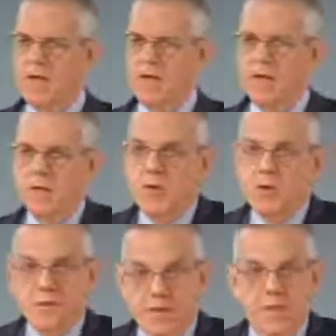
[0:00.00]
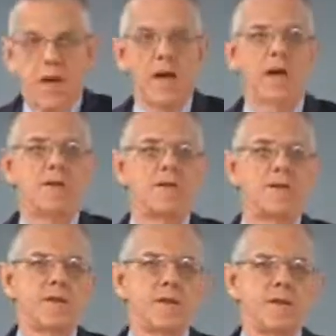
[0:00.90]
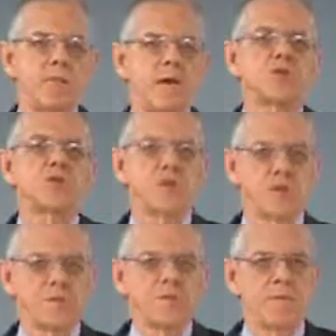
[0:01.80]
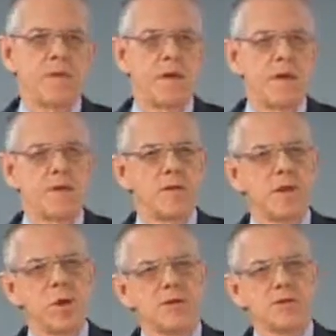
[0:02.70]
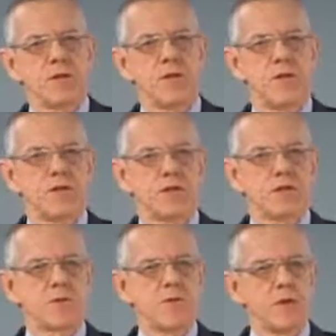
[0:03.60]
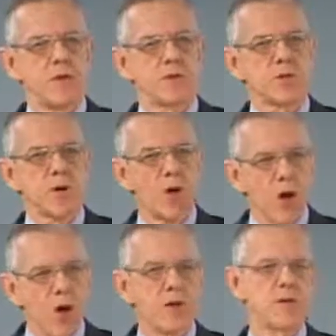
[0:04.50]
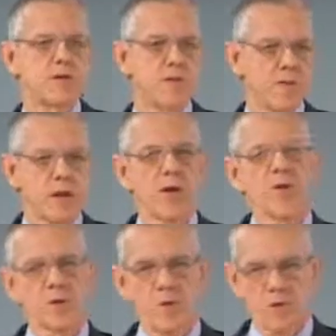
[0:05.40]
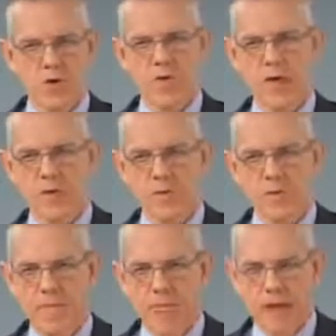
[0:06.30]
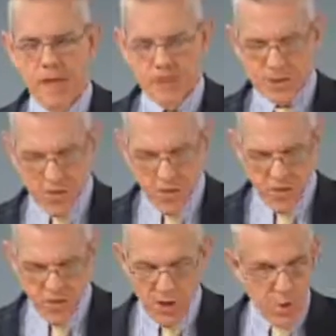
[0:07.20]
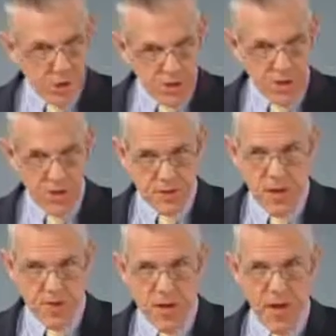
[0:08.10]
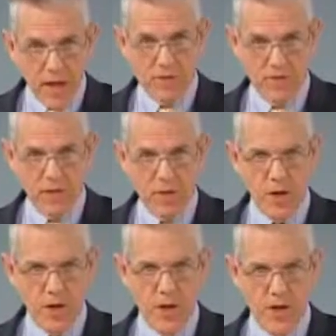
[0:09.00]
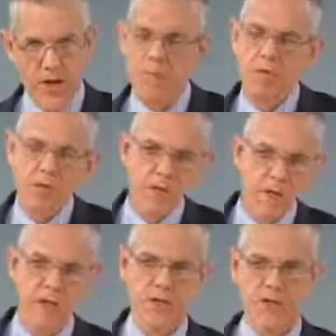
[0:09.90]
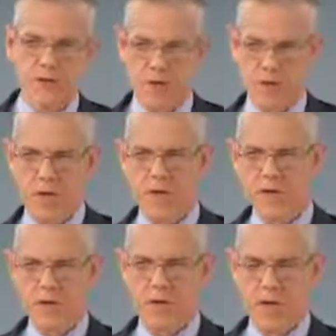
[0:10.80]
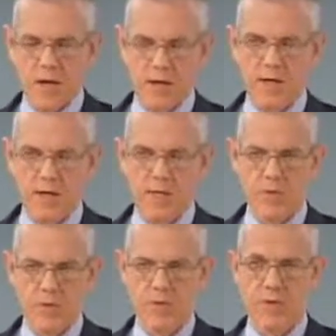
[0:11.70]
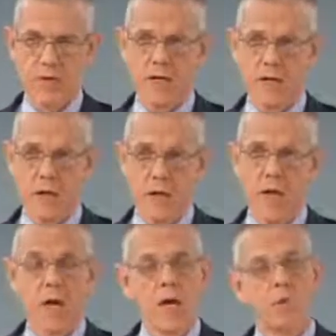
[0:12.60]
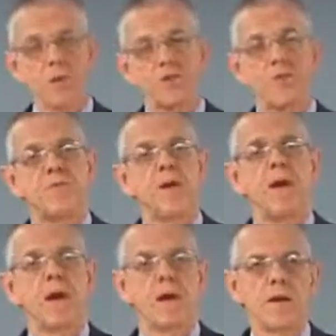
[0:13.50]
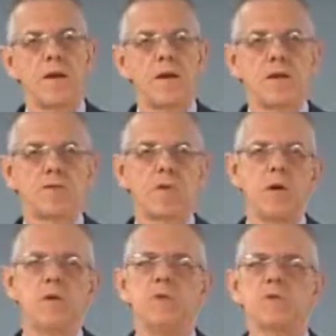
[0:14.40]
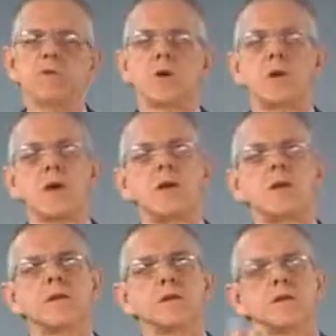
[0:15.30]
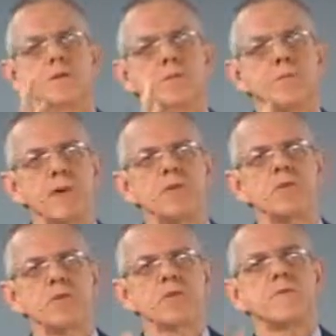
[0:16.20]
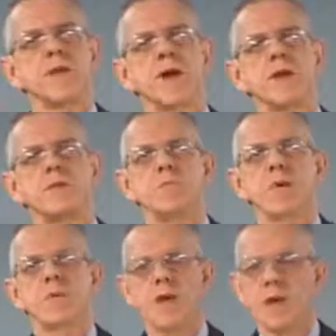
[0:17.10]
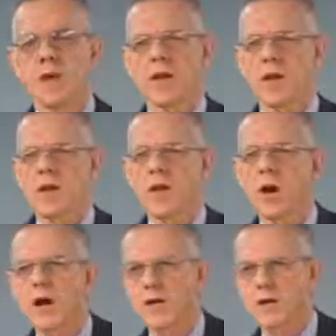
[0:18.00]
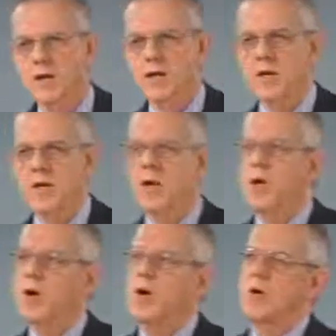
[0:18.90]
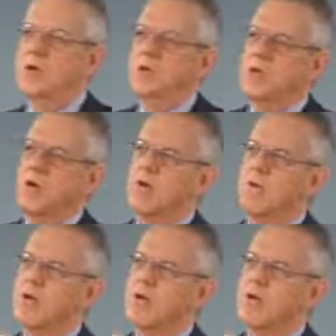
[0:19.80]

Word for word: I mean, you can see that. Uh, it's measurable. The question is what is the cause of that global warming? So the question is not being asked that way, and the presentations aren't being asked that uh, presented that way. What you find is people will show endless pictures of the ice melting in, in the Arctic, and oh, it's terrible.